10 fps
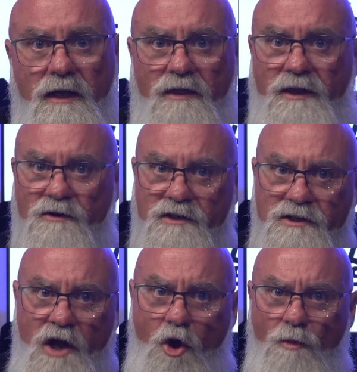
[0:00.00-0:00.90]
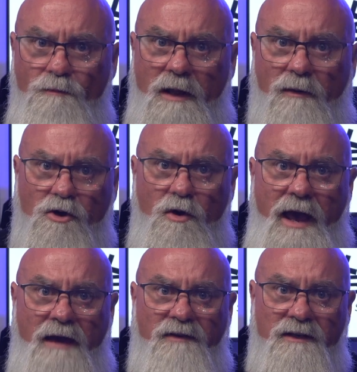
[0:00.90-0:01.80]
There's no biblical
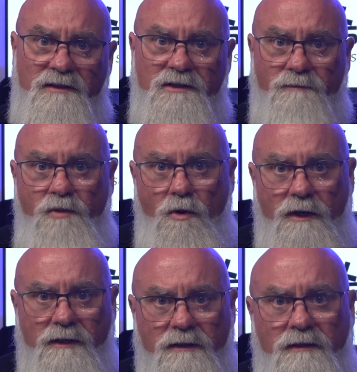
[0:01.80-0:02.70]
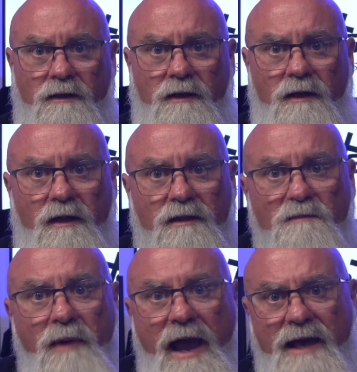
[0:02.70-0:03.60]
evidence supporting it.
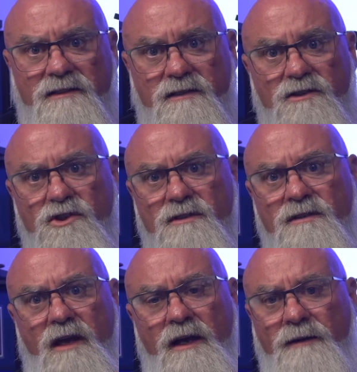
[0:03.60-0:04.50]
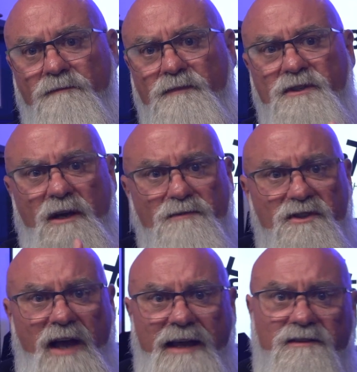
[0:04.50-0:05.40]
The passages some
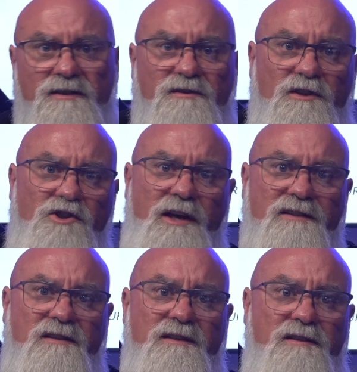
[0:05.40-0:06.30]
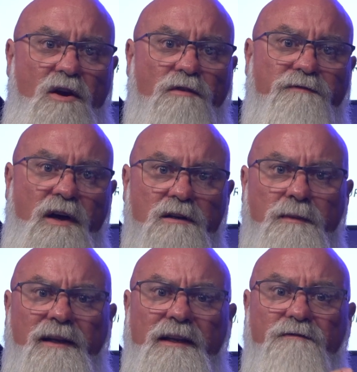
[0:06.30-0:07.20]
cite to suggest this are
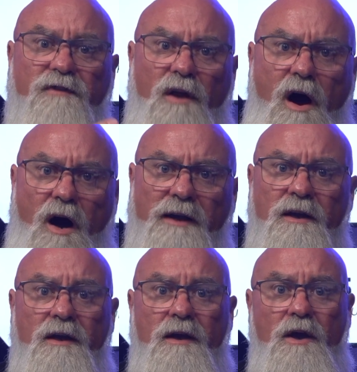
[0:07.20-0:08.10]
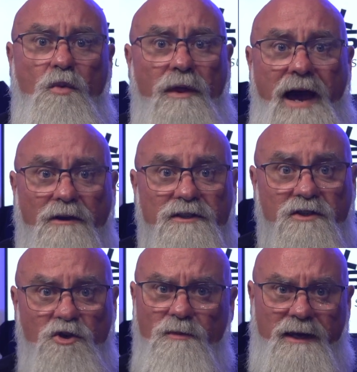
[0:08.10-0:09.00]
fundamentally flawed without
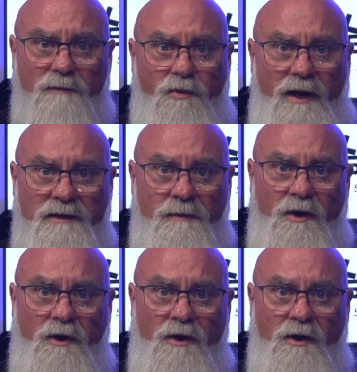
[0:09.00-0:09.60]
assuming a pre-Adamic